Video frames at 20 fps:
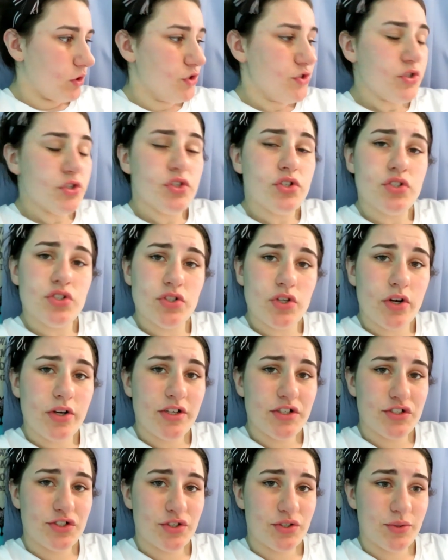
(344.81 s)
So just
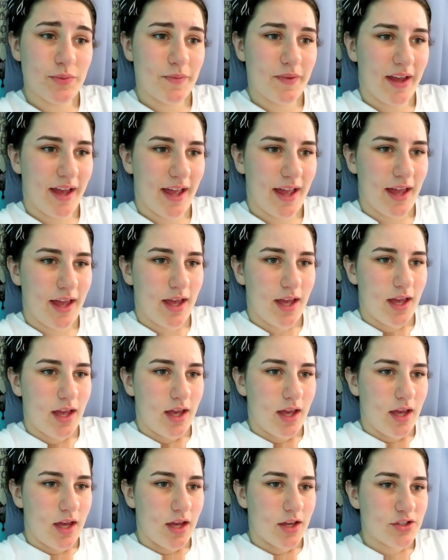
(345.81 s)
don't assume that
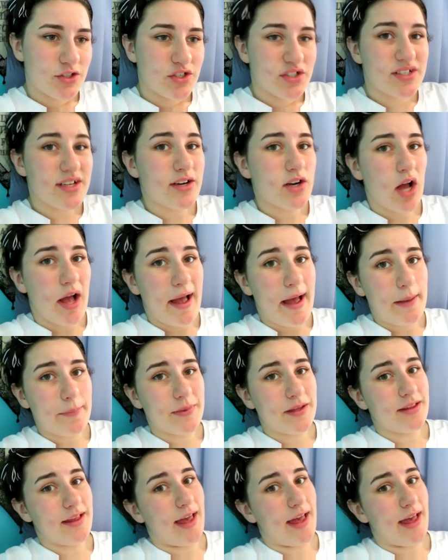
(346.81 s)
as soon as they're not happy,